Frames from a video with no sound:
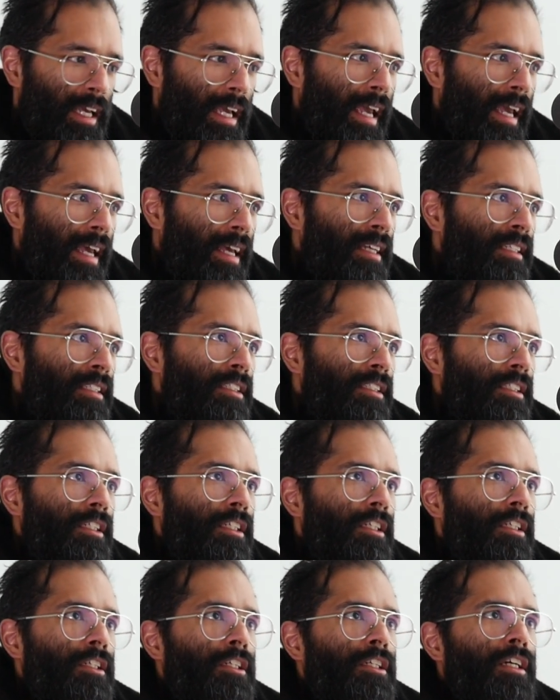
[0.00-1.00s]
And
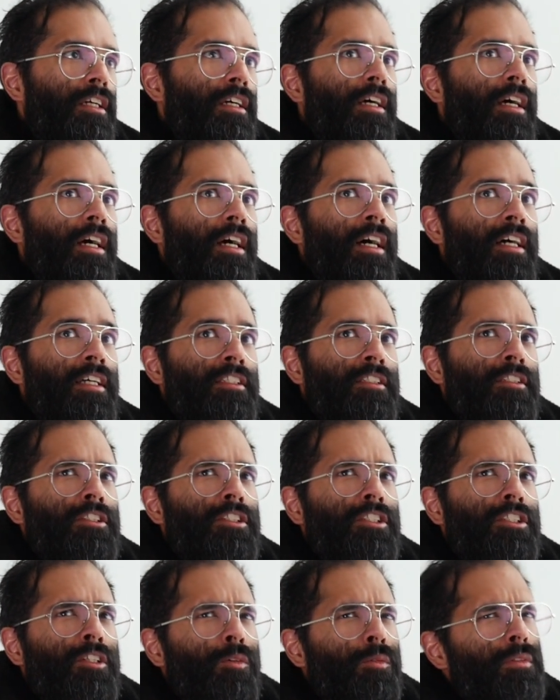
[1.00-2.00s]

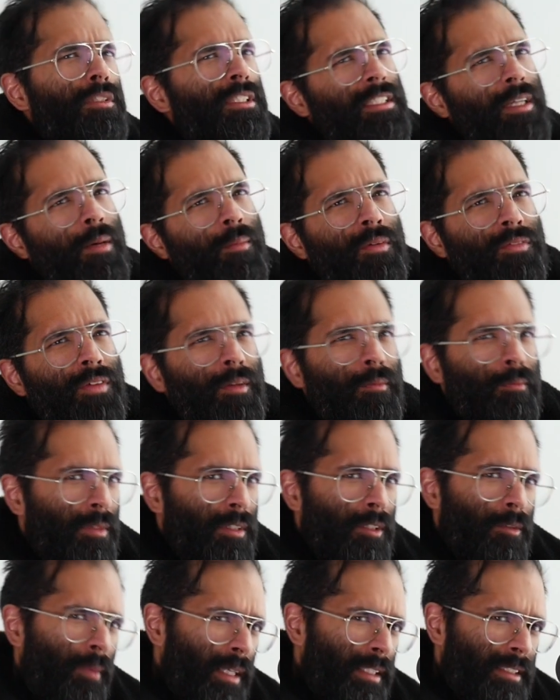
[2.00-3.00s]
some of it
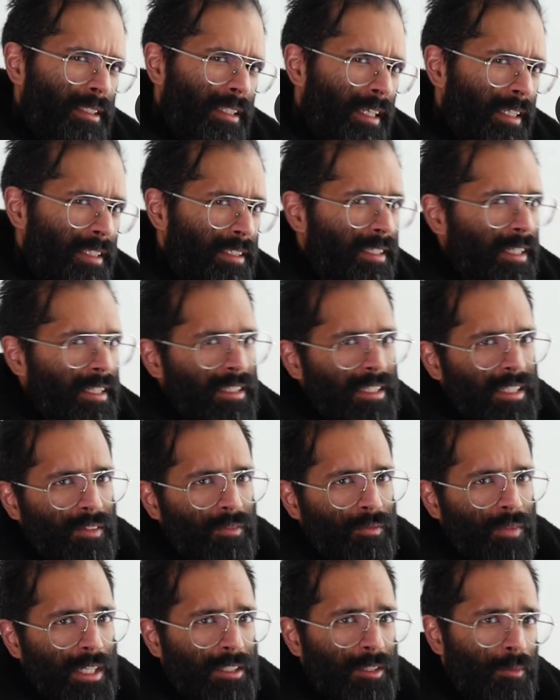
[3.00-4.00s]
you might say is like the
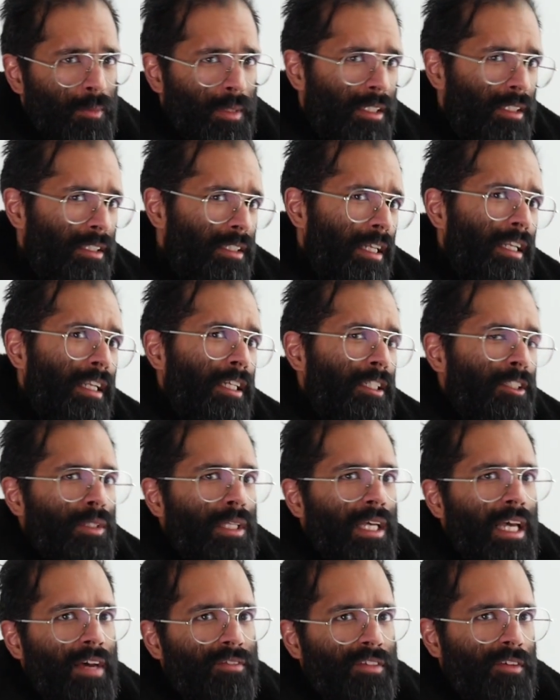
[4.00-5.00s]
investment and like, do
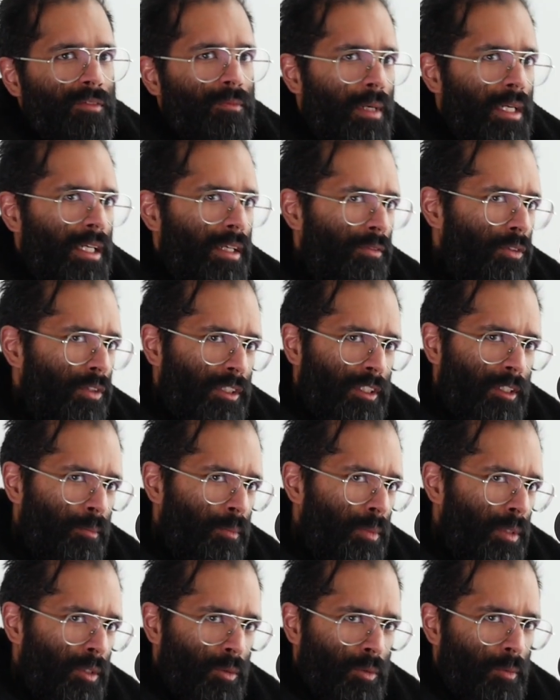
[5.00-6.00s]
they have enough money for the
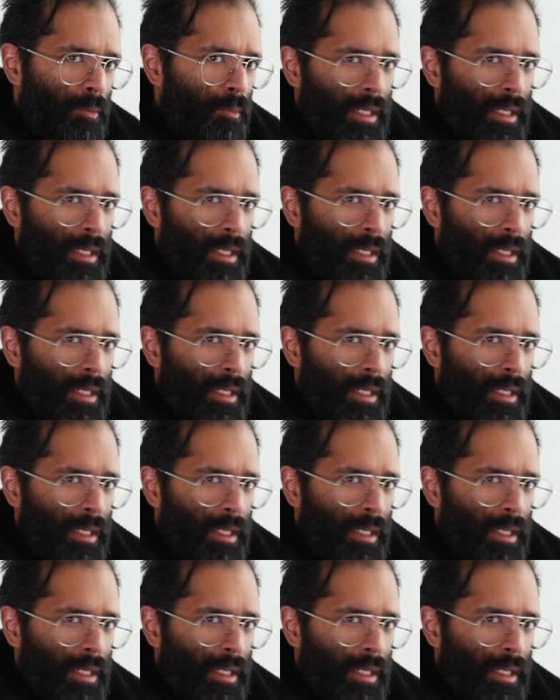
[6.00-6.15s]
compute?